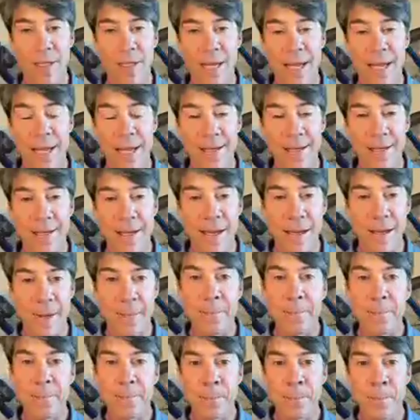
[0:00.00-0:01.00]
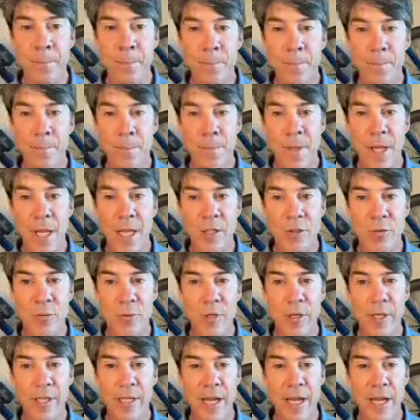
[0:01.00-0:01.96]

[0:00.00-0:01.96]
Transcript: And uh, it's really